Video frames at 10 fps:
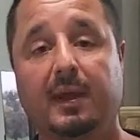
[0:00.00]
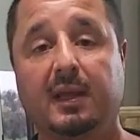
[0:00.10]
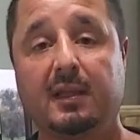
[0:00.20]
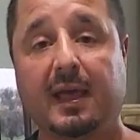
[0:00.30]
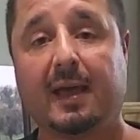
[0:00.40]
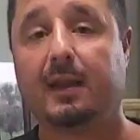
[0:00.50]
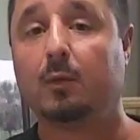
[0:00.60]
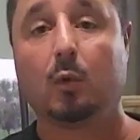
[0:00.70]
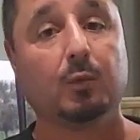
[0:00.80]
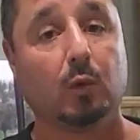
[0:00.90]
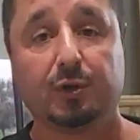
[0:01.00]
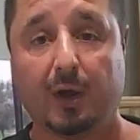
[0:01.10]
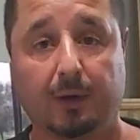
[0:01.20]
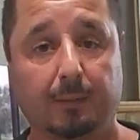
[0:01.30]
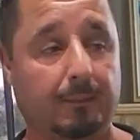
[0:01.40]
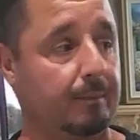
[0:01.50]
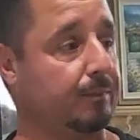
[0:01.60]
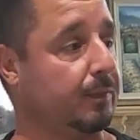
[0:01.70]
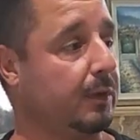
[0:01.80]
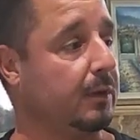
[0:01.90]
making that, and when we're done.
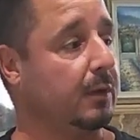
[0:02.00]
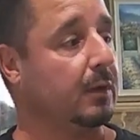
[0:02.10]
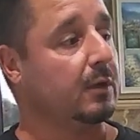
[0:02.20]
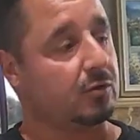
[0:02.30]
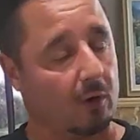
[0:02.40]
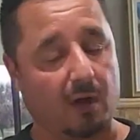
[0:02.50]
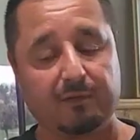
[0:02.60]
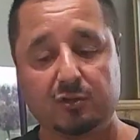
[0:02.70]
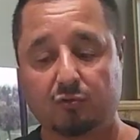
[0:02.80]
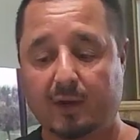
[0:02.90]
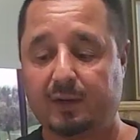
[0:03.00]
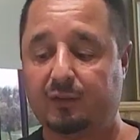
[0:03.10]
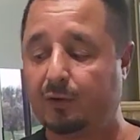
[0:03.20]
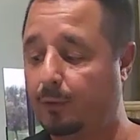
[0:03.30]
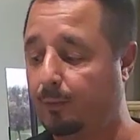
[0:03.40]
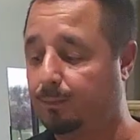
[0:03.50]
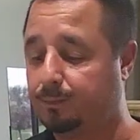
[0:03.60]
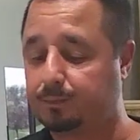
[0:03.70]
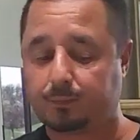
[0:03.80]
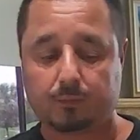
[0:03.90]
So oven's ready too.
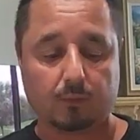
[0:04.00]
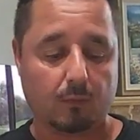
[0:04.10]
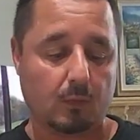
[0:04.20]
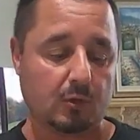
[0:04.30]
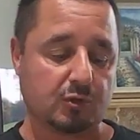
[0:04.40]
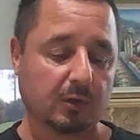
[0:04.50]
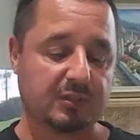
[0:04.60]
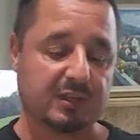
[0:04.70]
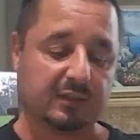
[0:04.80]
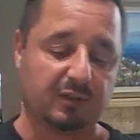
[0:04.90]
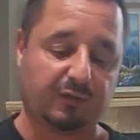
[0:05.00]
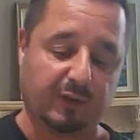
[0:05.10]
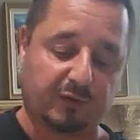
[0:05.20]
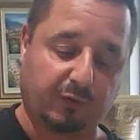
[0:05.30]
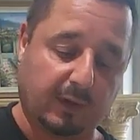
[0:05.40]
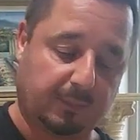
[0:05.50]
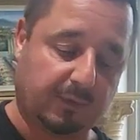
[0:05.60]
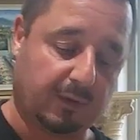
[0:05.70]
So let's get this fish flipped.